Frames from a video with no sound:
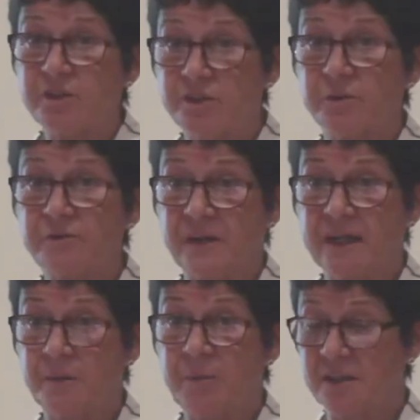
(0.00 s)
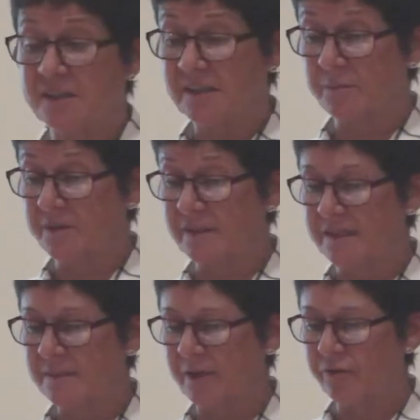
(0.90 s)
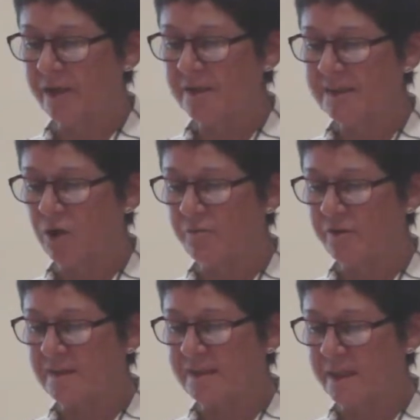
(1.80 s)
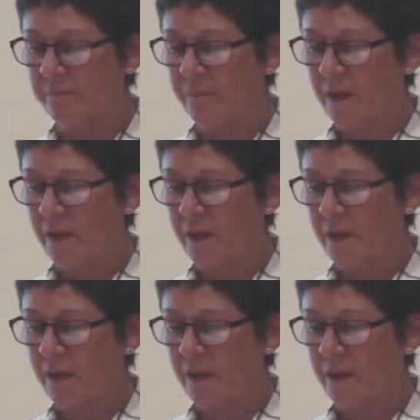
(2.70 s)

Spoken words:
to affect the participants' experience, obviously.